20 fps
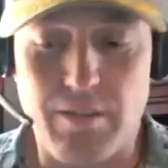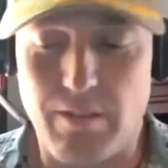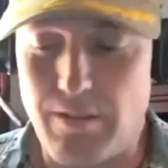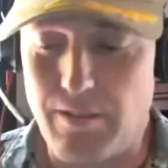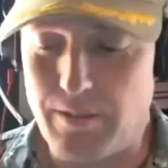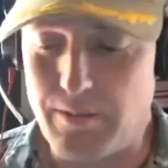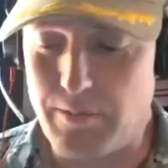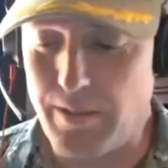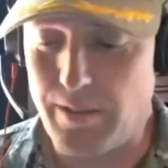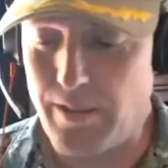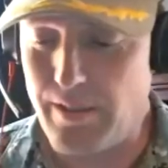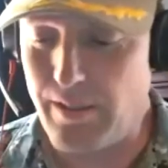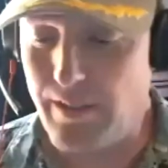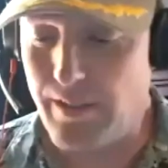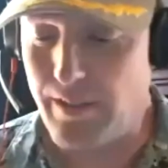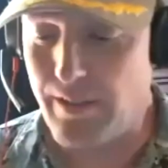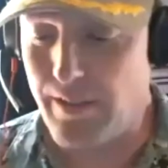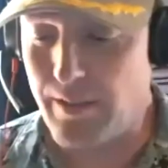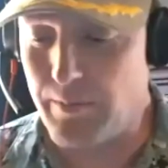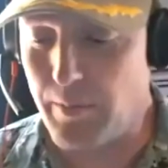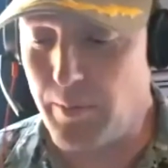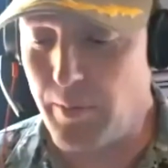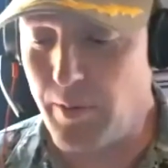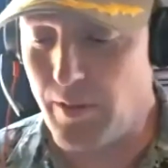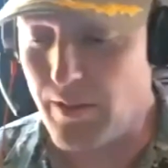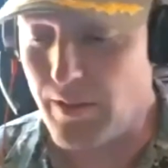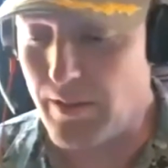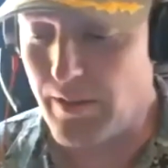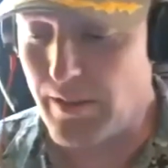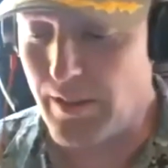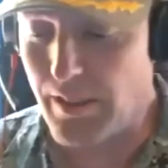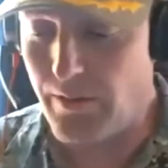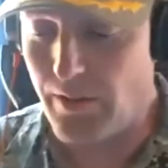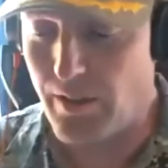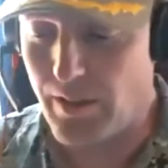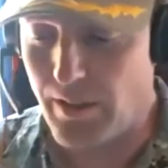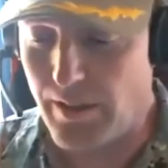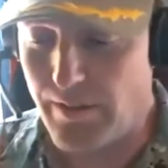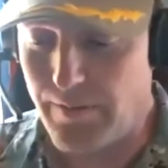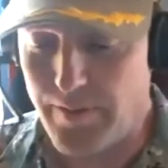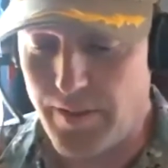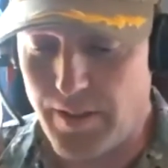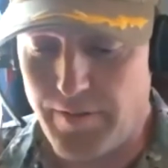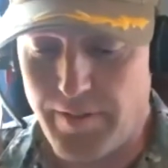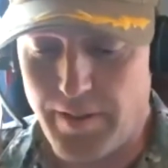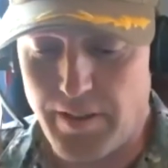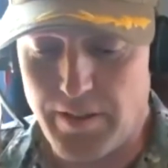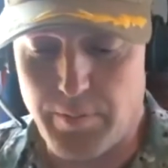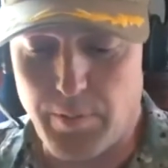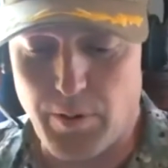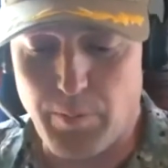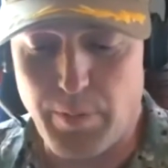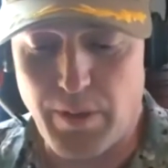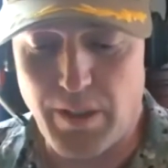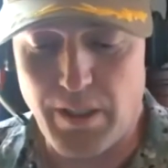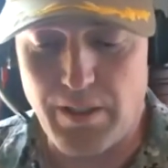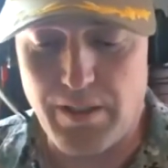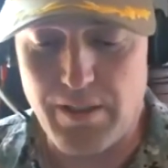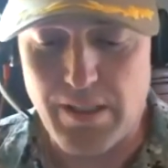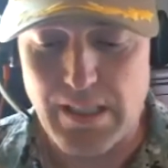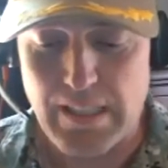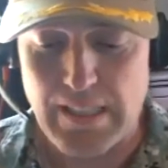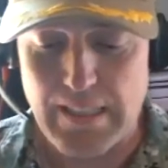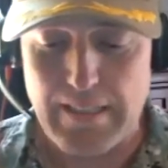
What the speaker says: along with the MWR Navy Life Facebook page.